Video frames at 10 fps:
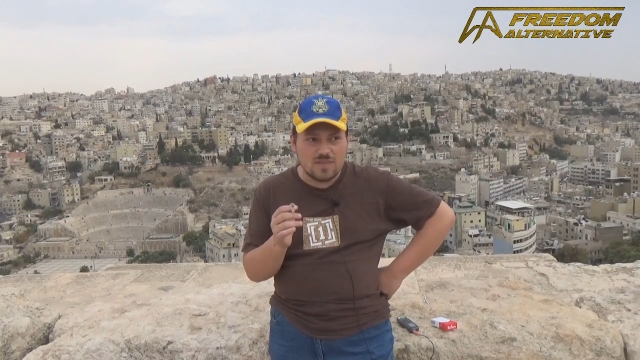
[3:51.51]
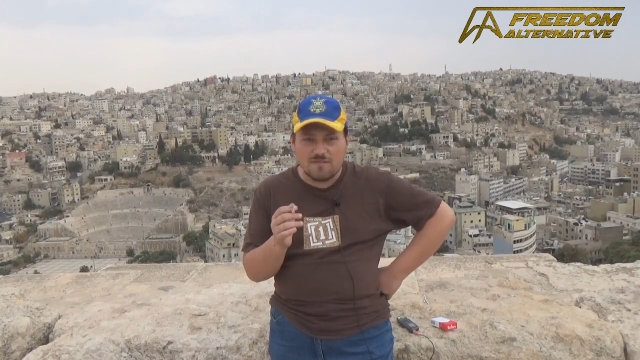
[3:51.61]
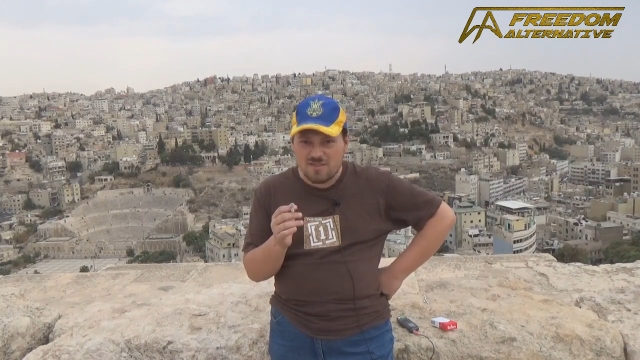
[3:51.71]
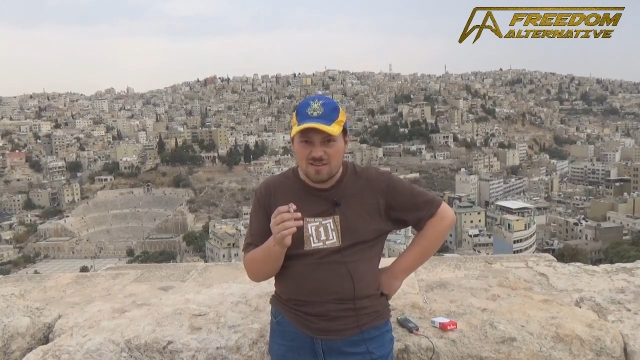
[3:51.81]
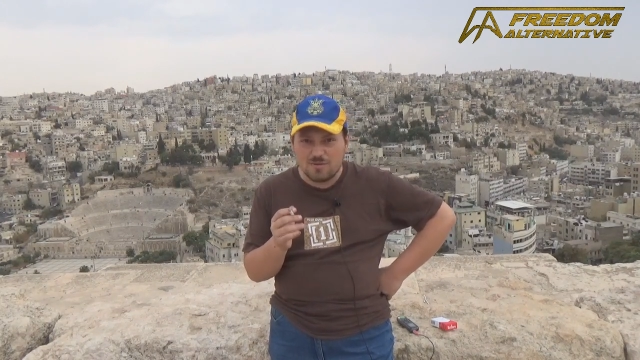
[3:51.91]

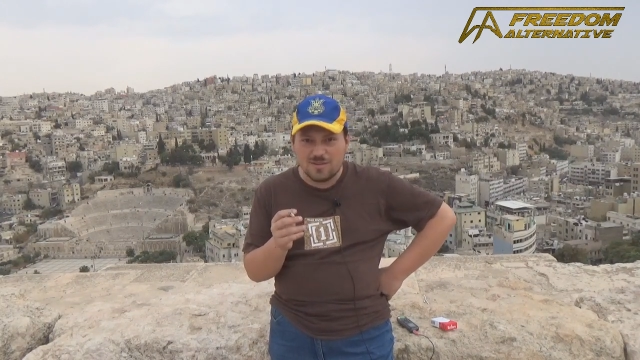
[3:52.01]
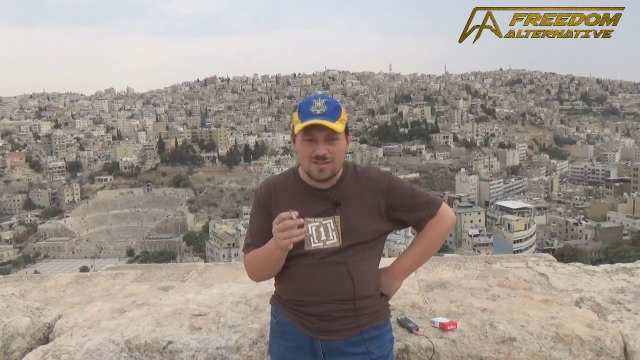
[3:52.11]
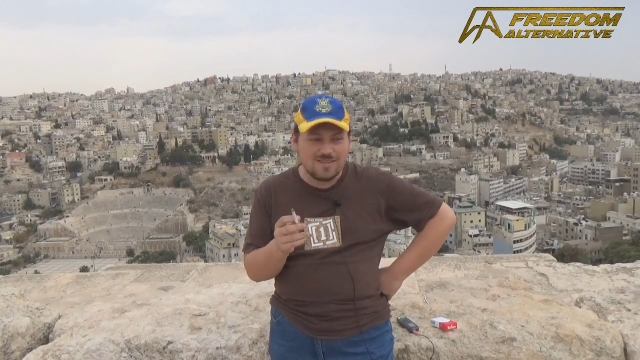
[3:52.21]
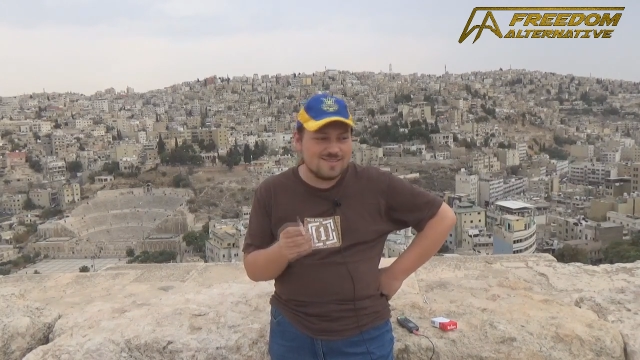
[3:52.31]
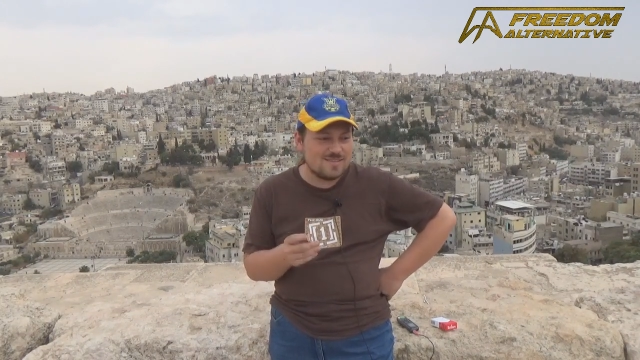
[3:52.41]
available
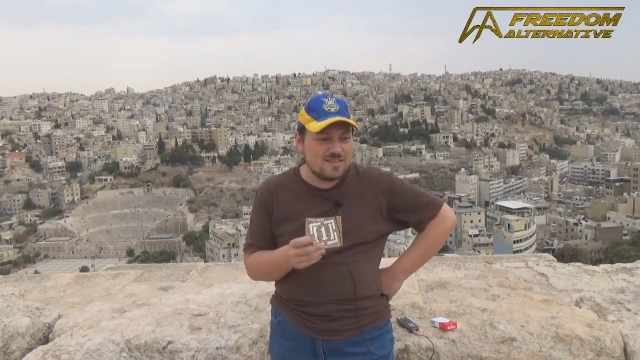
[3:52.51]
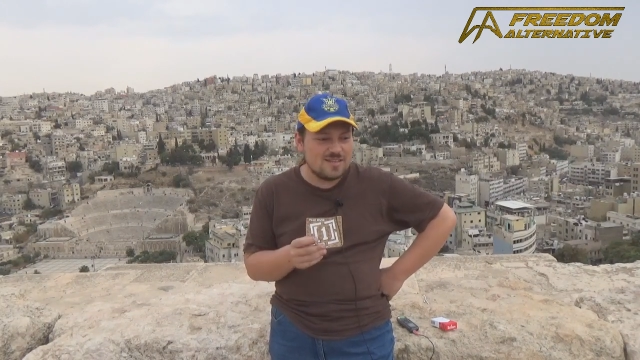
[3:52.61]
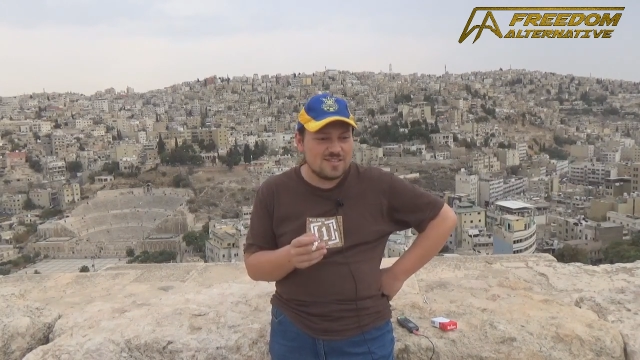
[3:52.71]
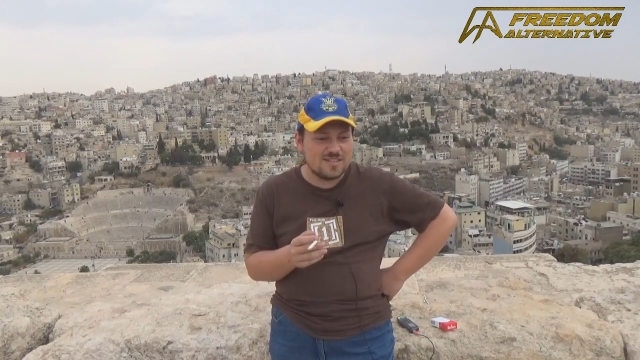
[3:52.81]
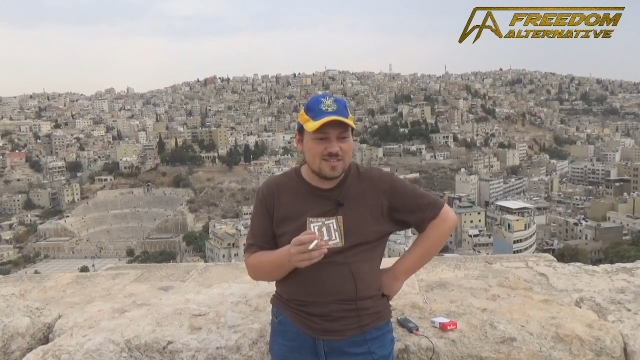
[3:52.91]
in the, in
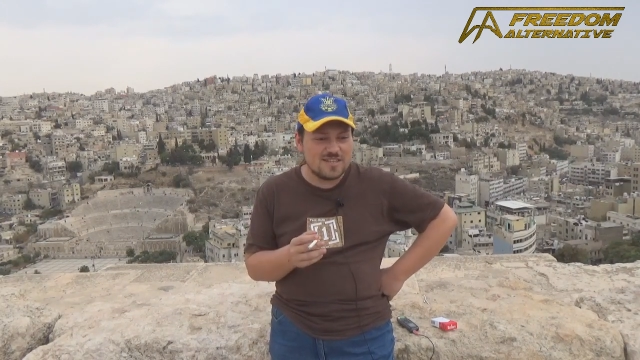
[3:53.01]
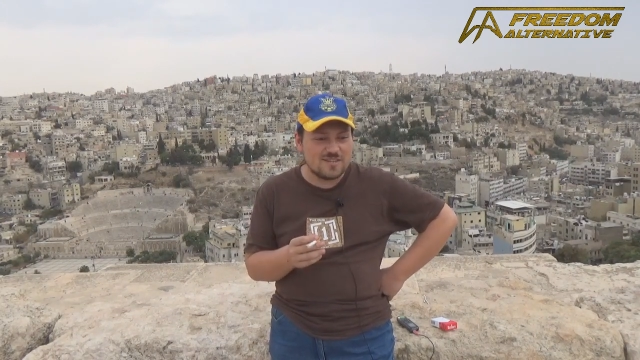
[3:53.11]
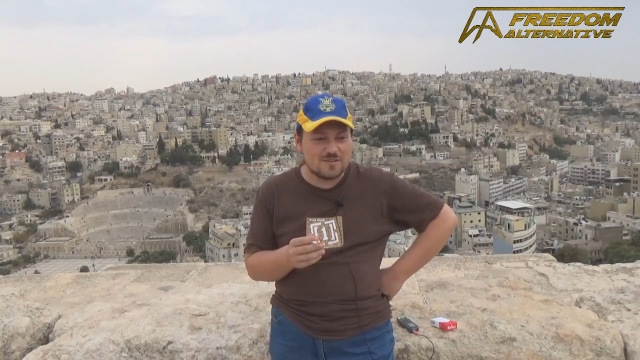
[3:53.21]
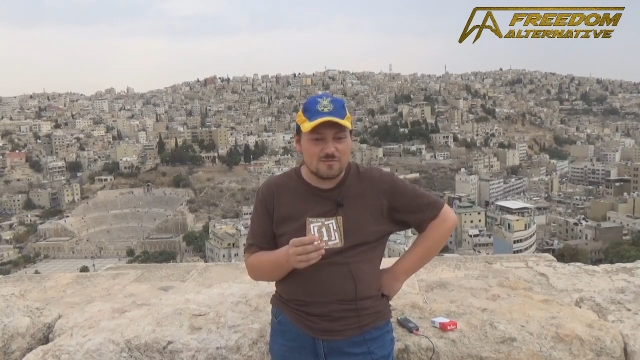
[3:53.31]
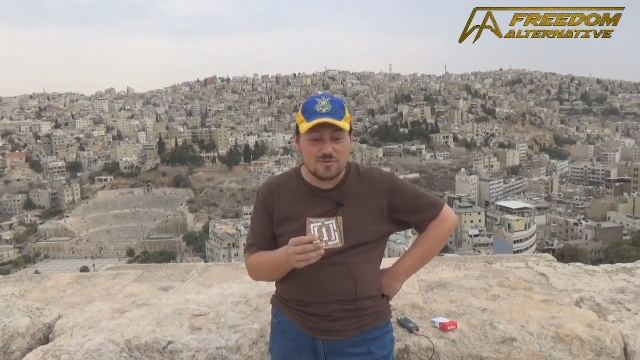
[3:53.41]
the city
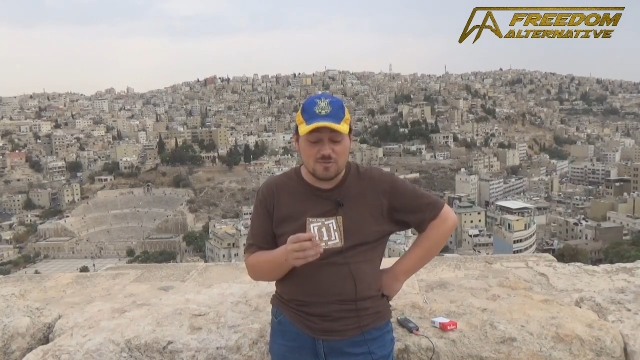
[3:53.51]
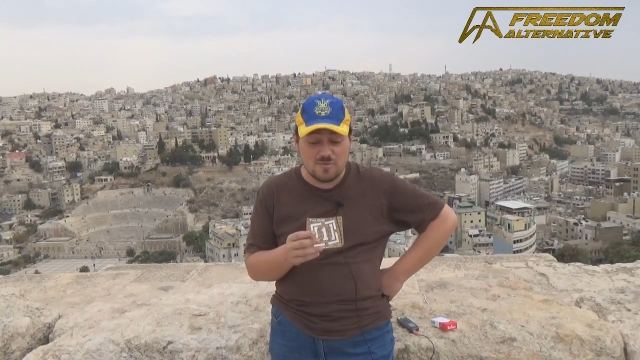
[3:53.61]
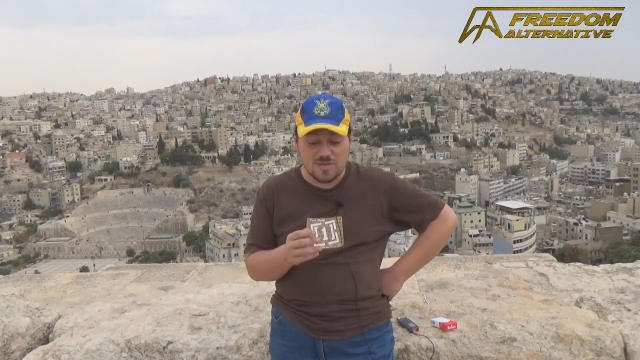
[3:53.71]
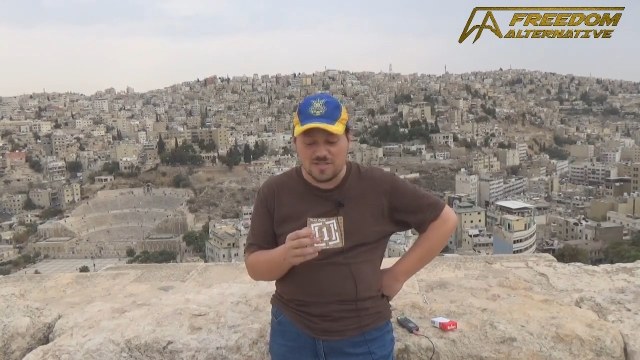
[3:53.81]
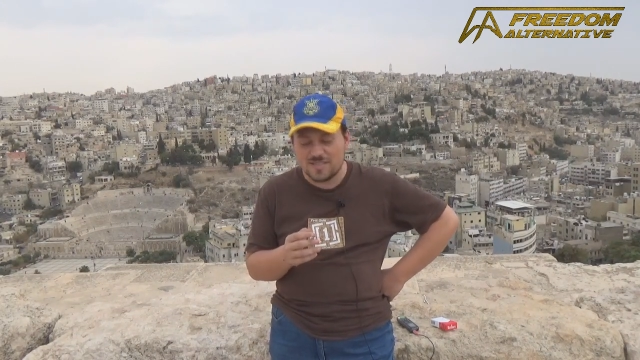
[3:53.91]
center, which
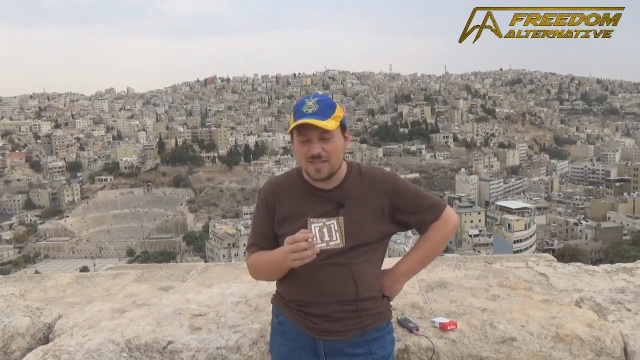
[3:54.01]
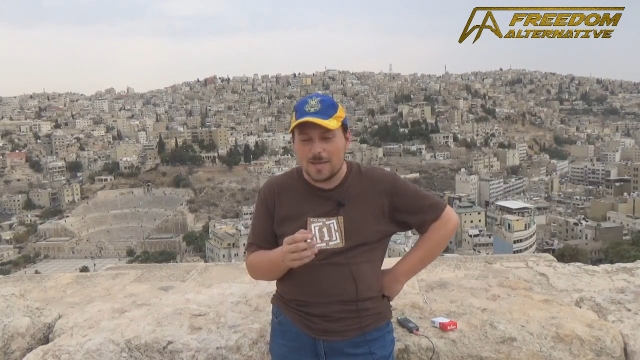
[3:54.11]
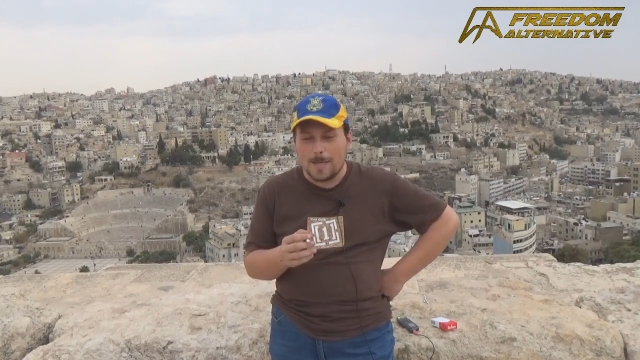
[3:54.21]
means,